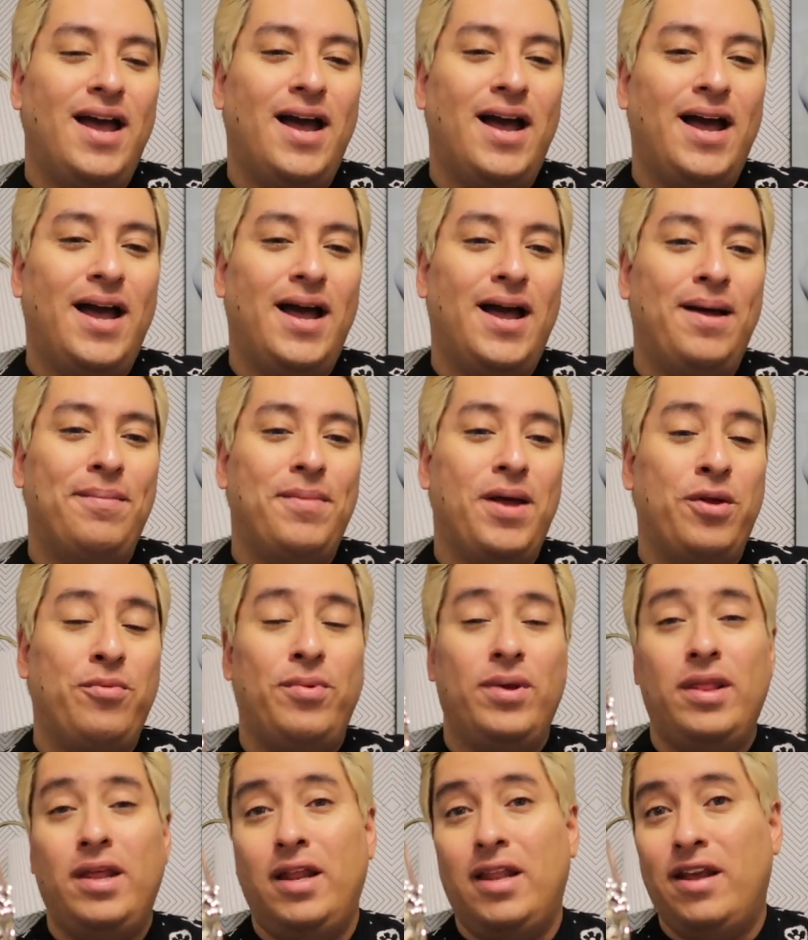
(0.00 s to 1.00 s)
Um, I
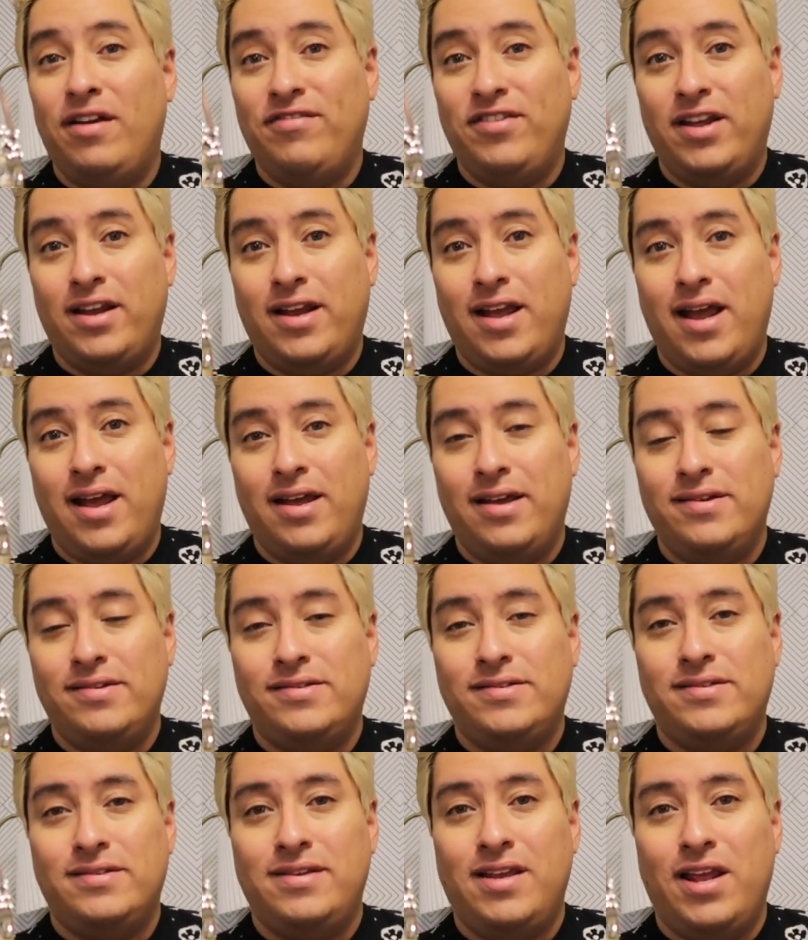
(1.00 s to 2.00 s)
really loved it, guys.